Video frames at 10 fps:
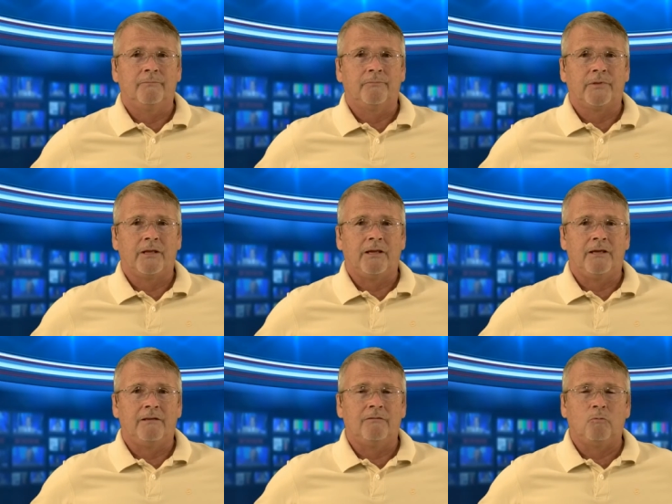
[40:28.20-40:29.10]

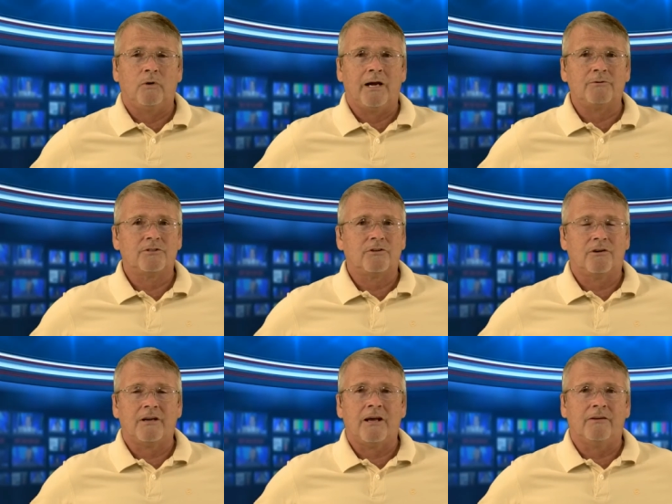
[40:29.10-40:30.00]
And when I was
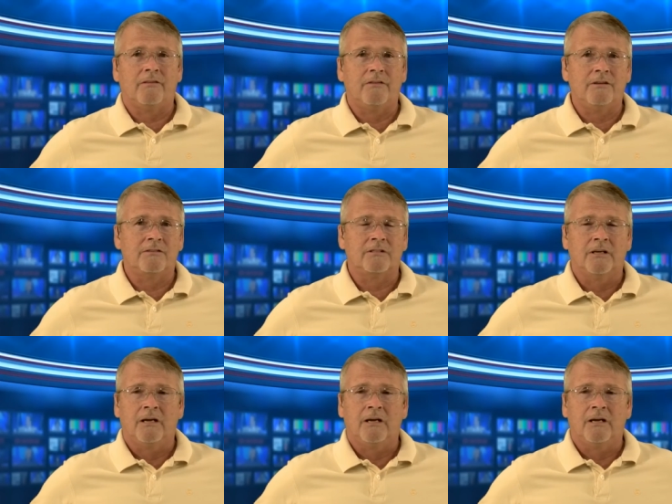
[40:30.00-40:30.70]
starting out in this,